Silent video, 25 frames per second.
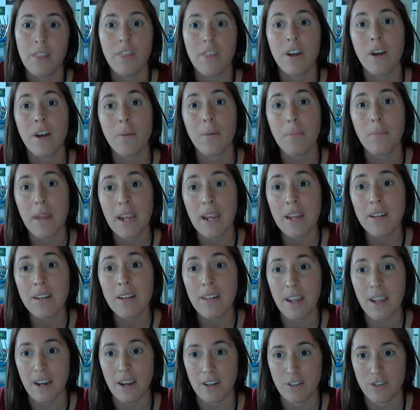The
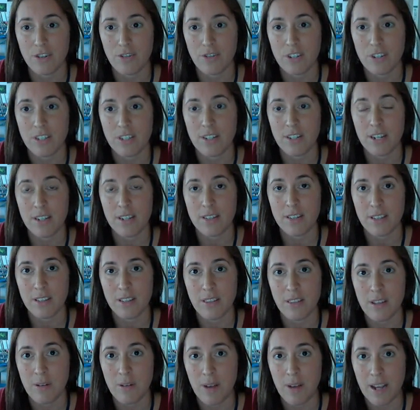command characteristics
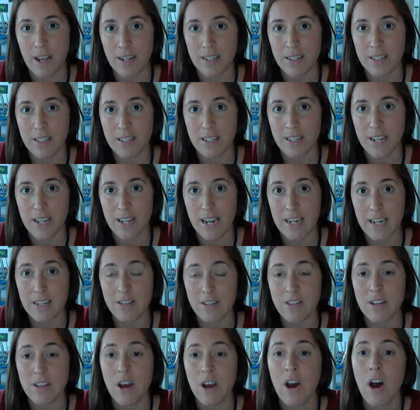in the United
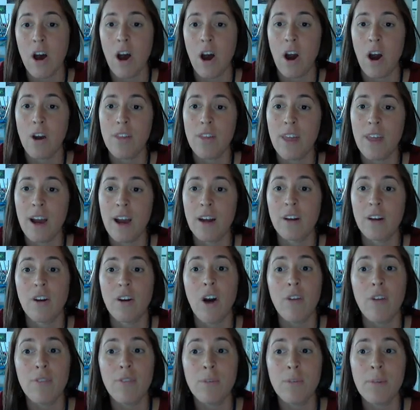States are that
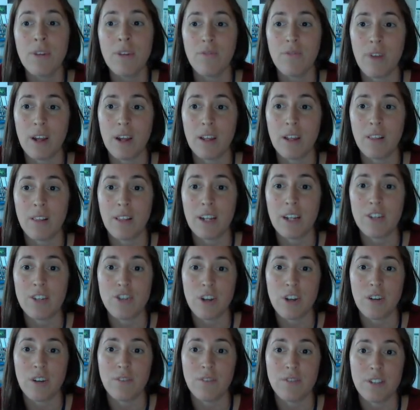government
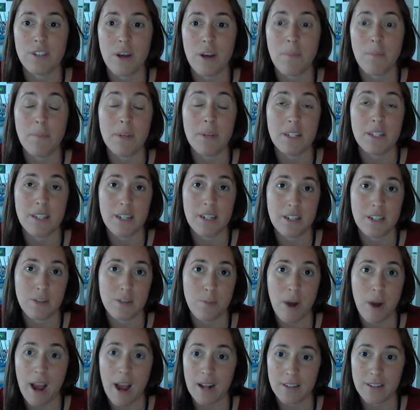regulation of some business
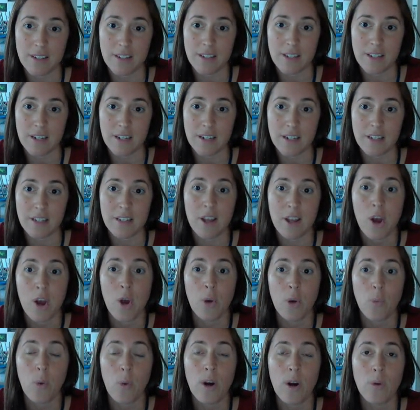practices,
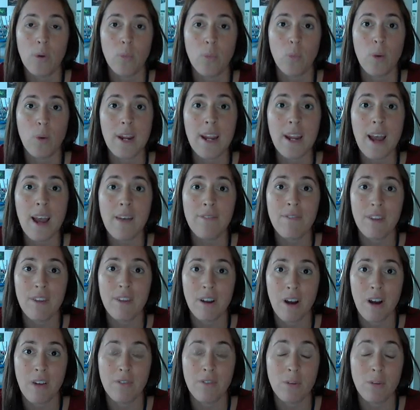where we have the
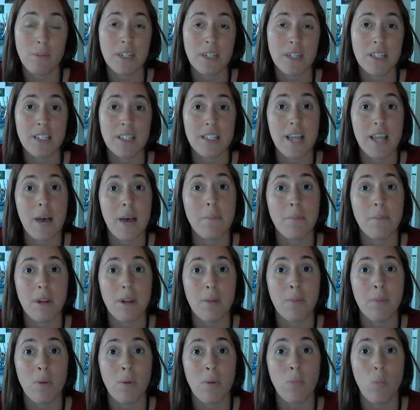government set
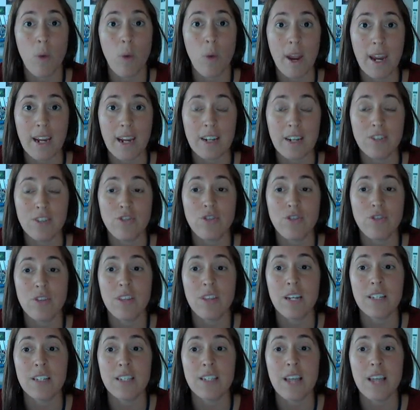minimum wage.
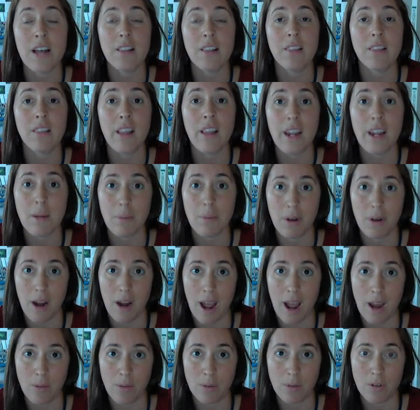They set labor
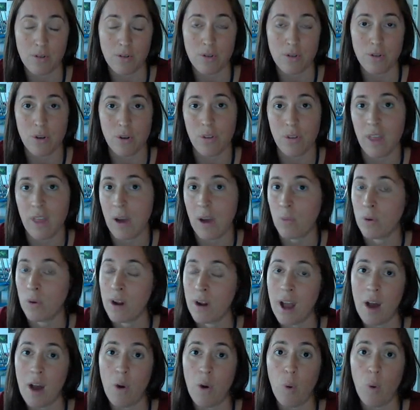hours so that we're
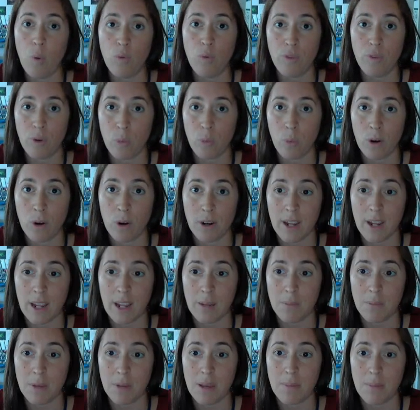not
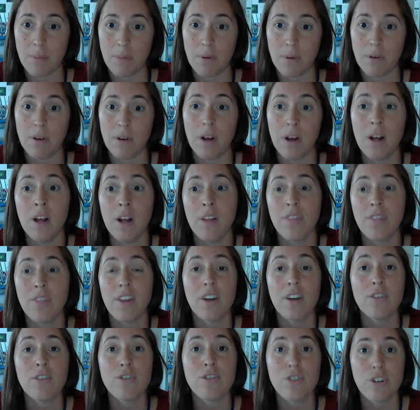overworking people.
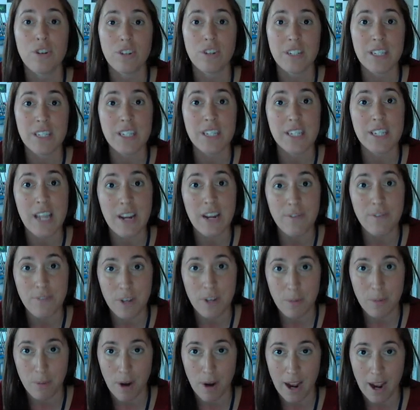There are certain
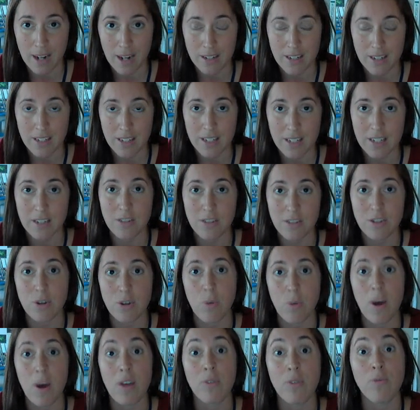safety practices,
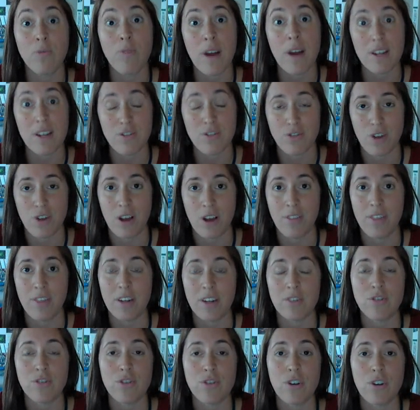so at a restaurant
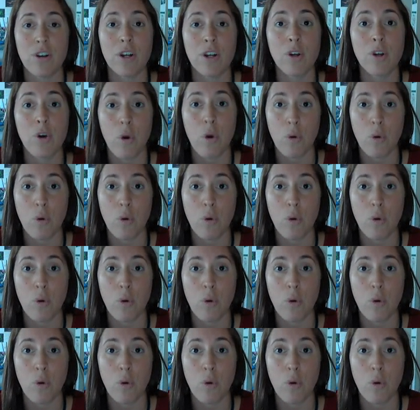there are certain